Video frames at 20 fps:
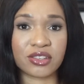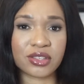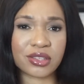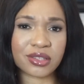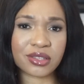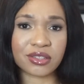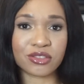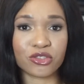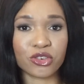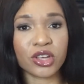
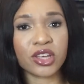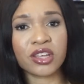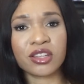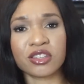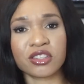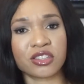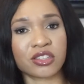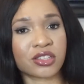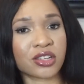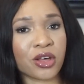Just drink
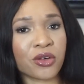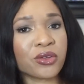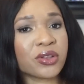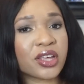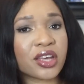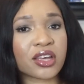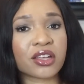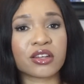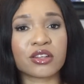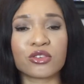it
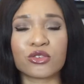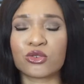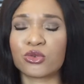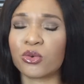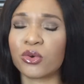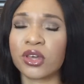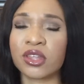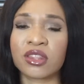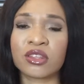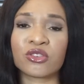slowly and
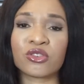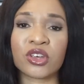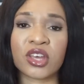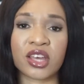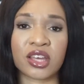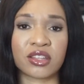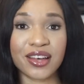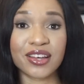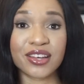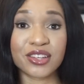enjoy the
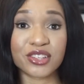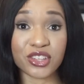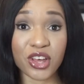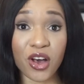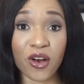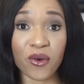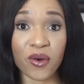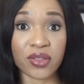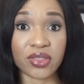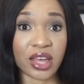drink.
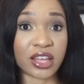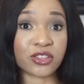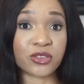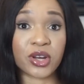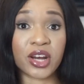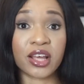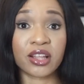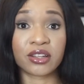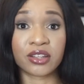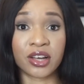So that's
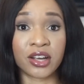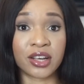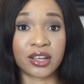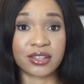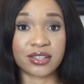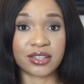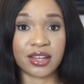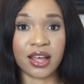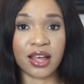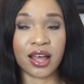what I
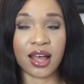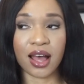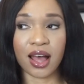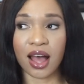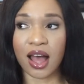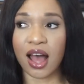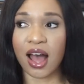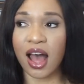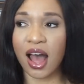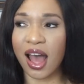learned.
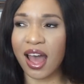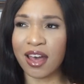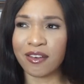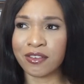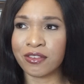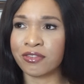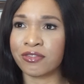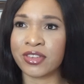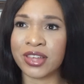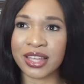I
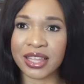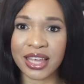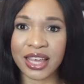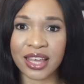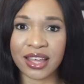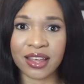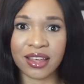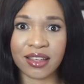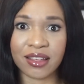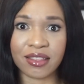have a
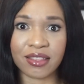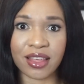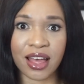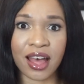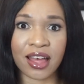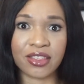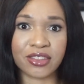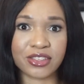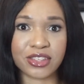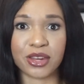feeling
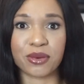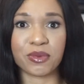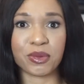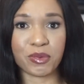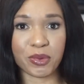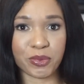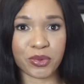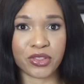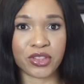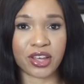that there's gonna be
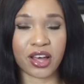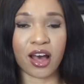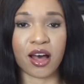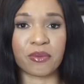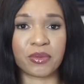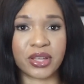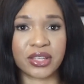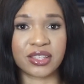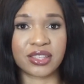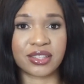people in the
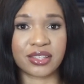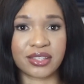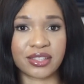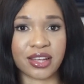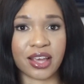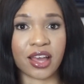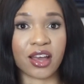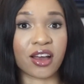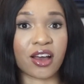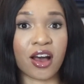comments
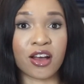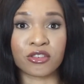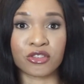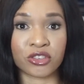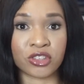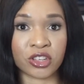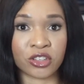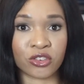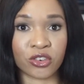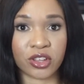saying
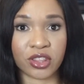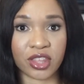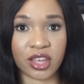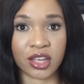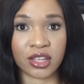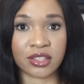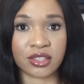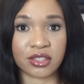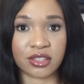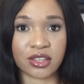contradictory
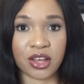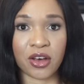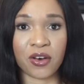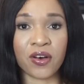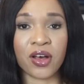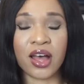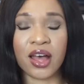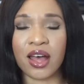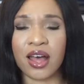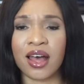things,
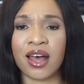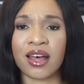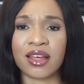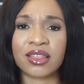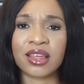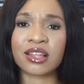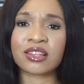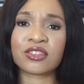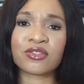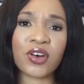so
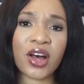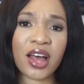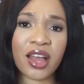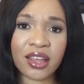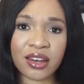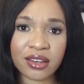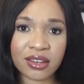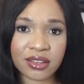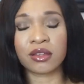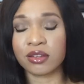that's
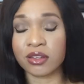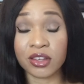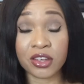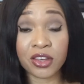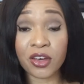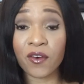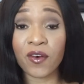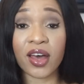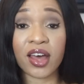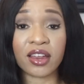fine. You
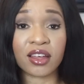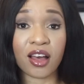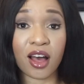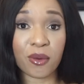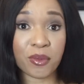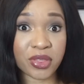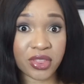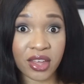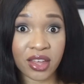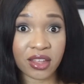can go ahead,
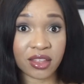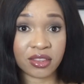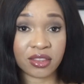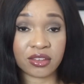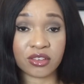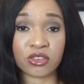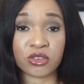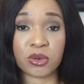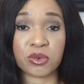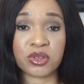comment that in
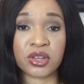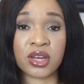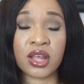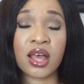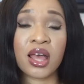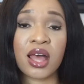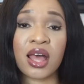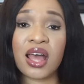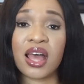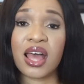the description.
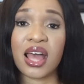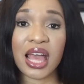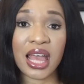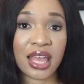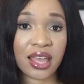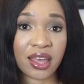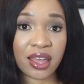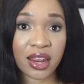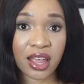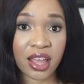
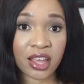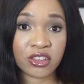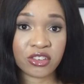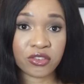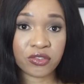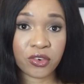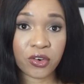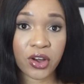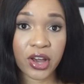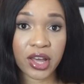Ain't gonna hate
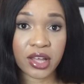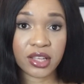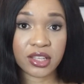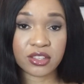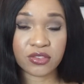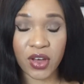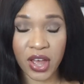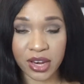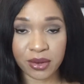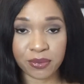you for it,
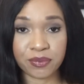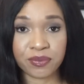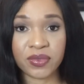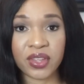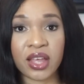it's fine.